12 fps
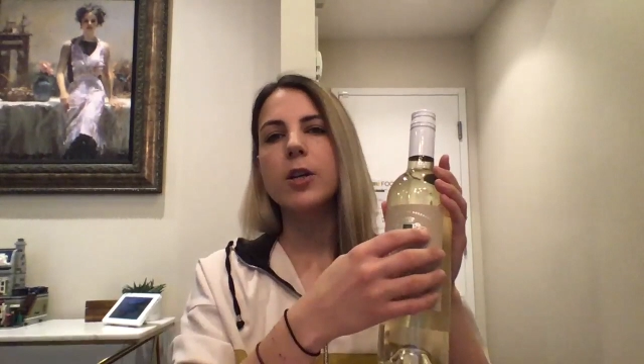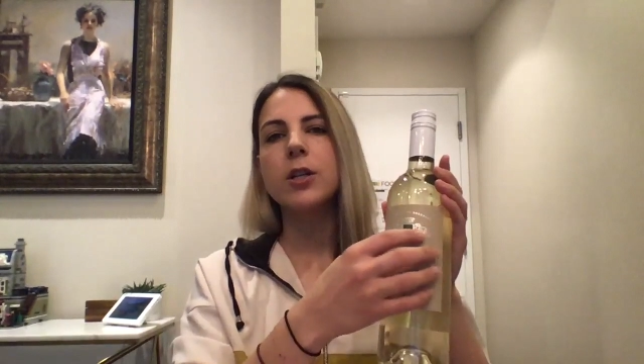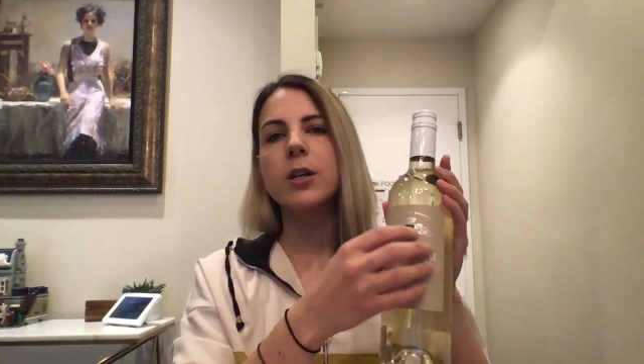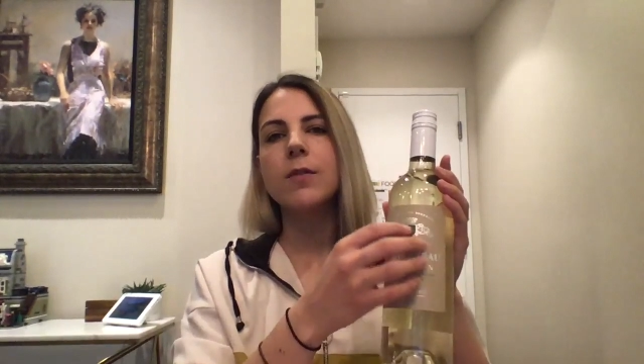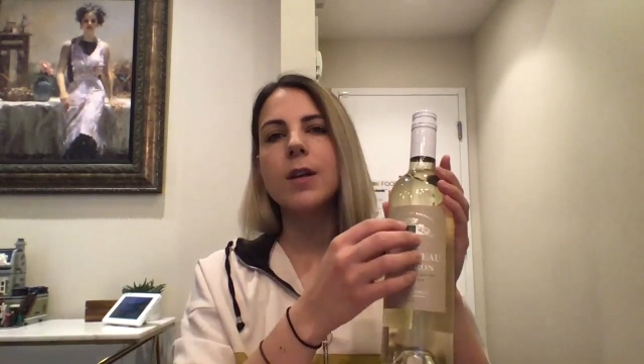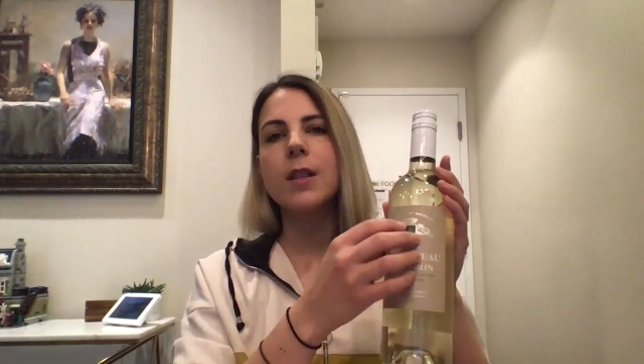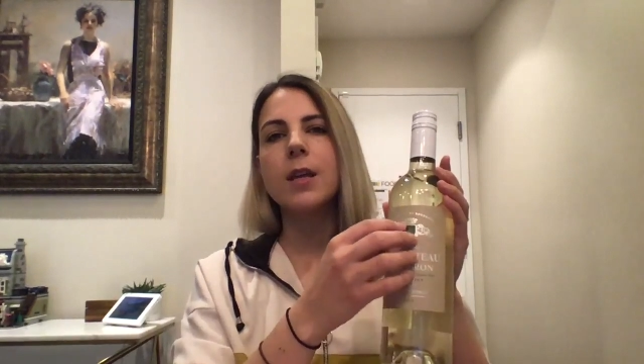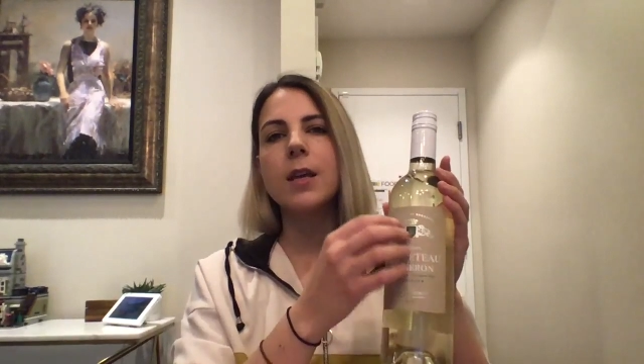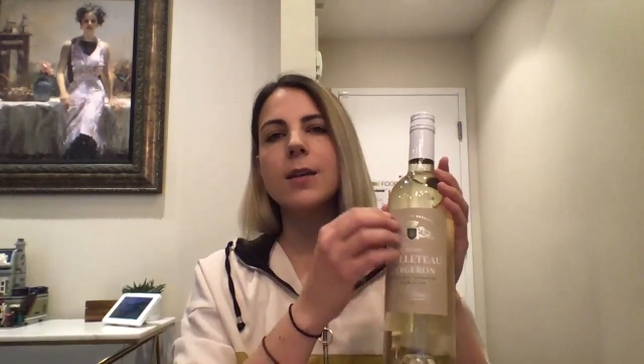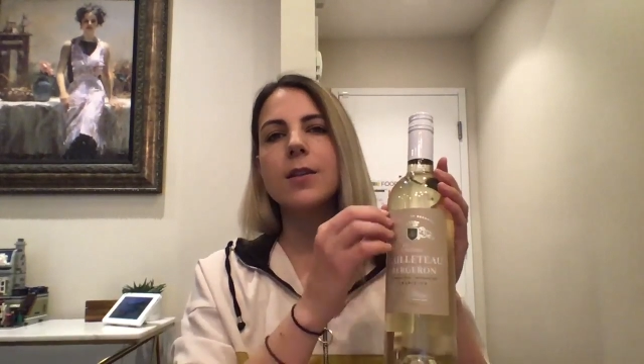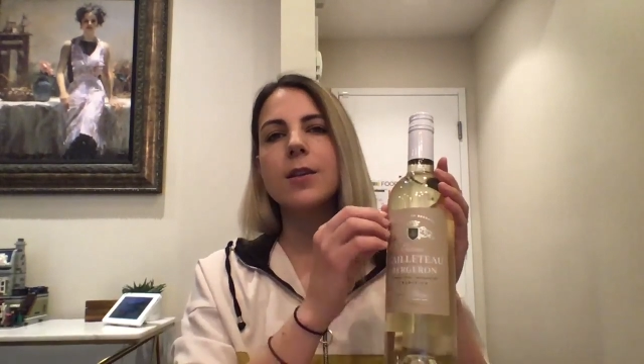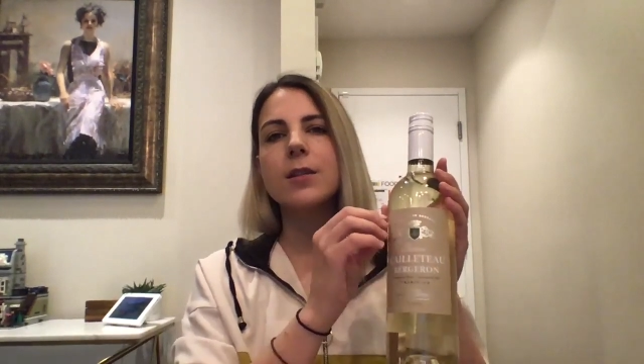and
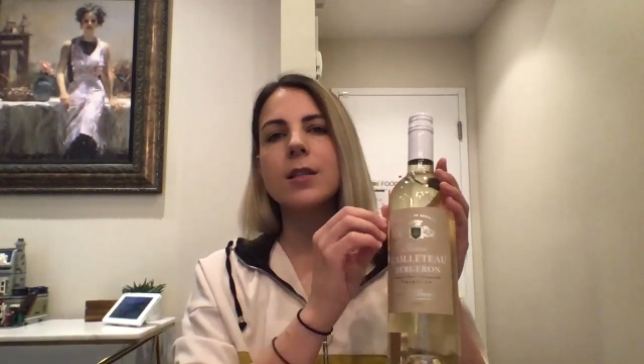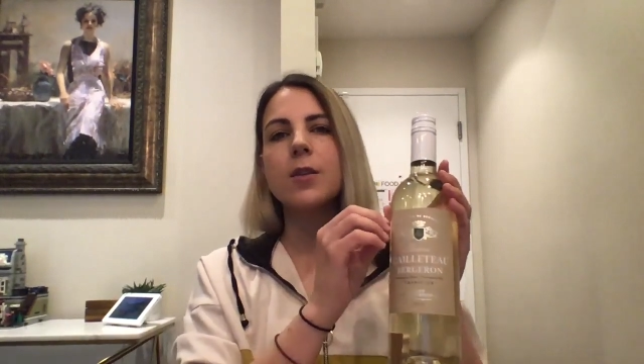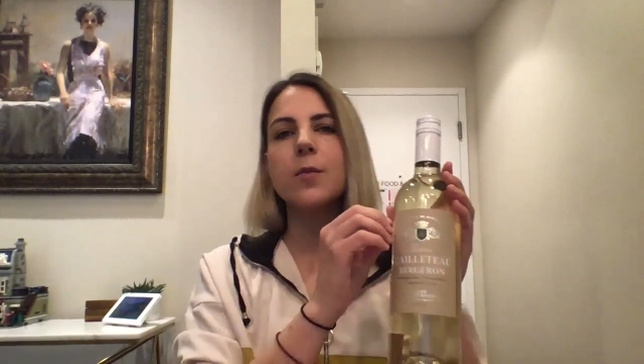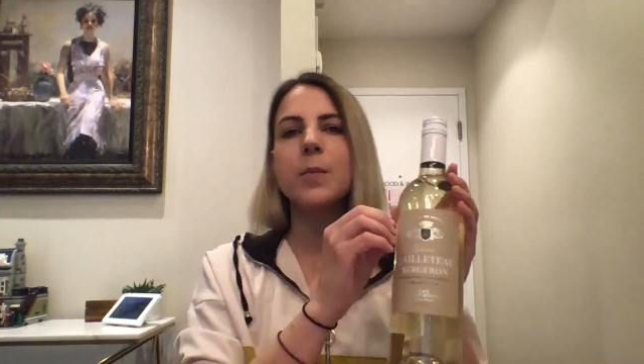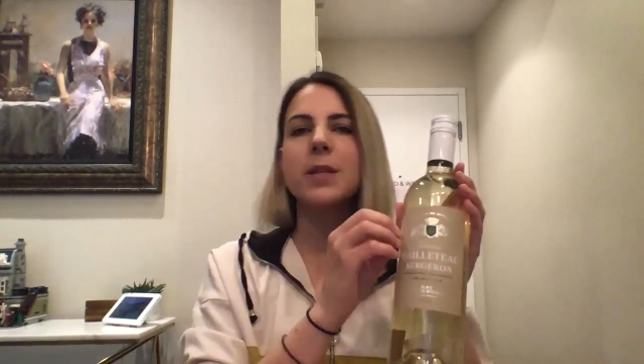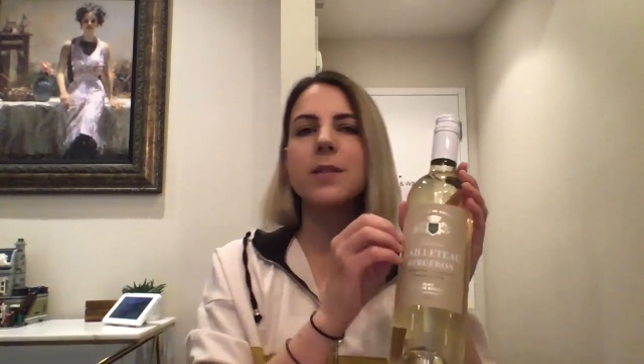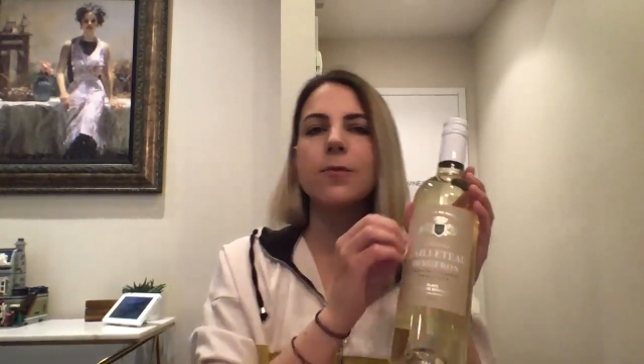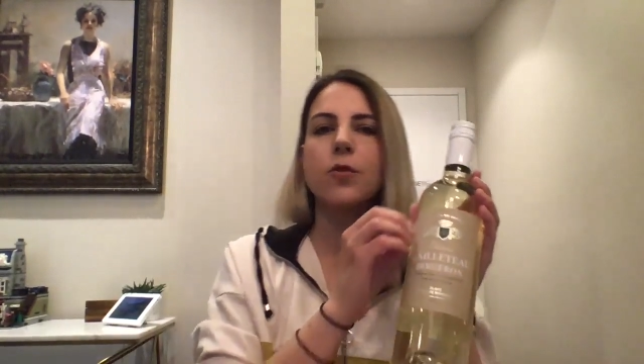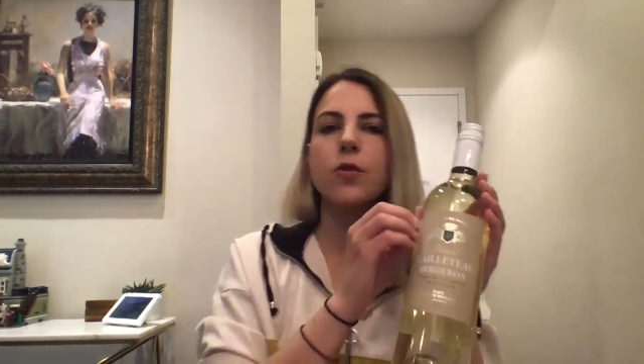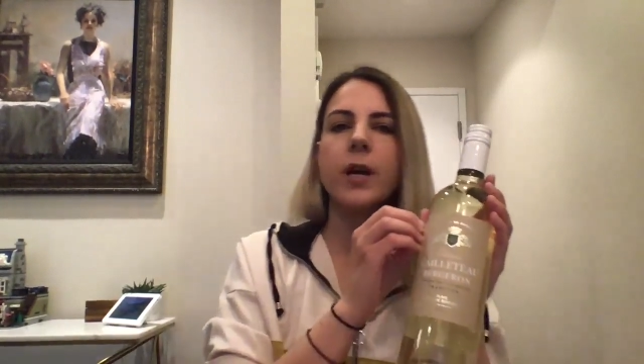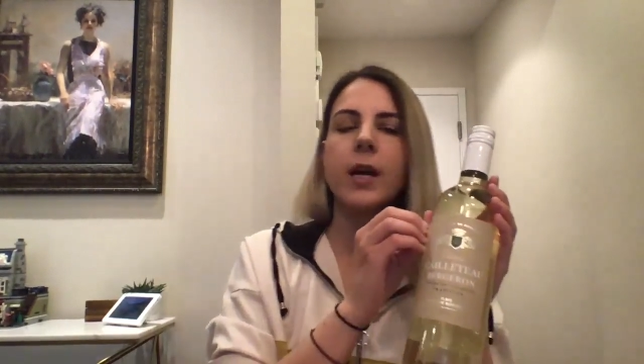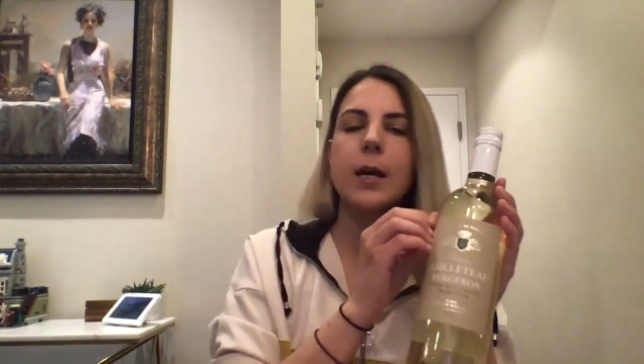everything, there's little bits of
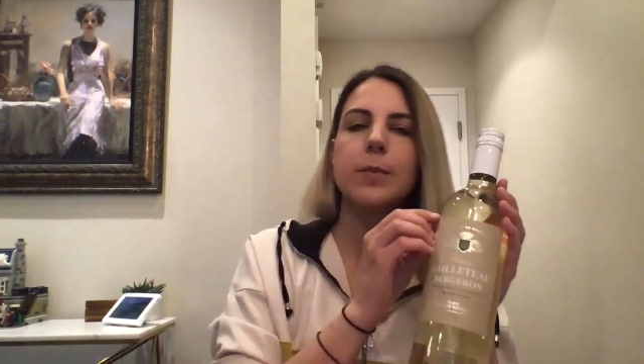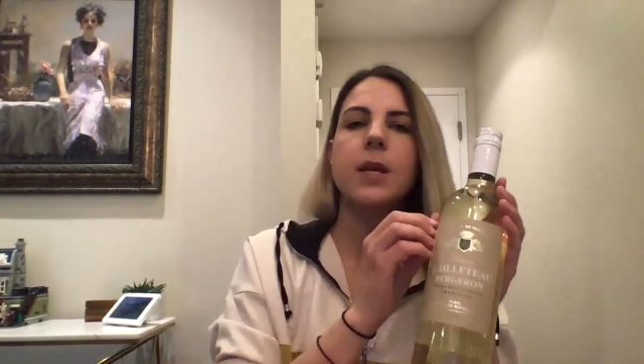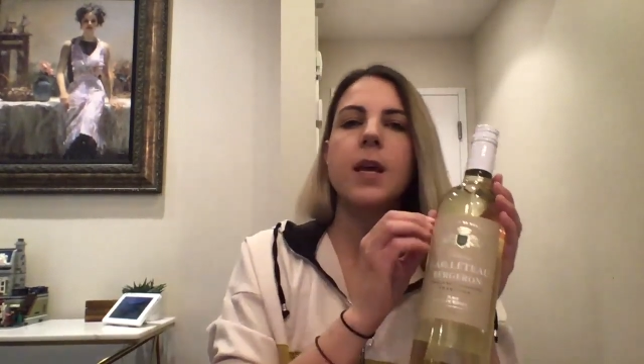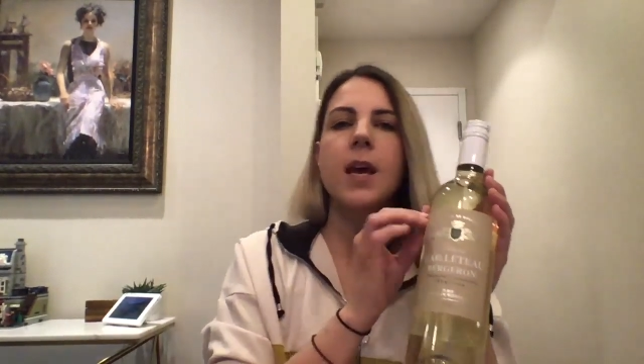grapes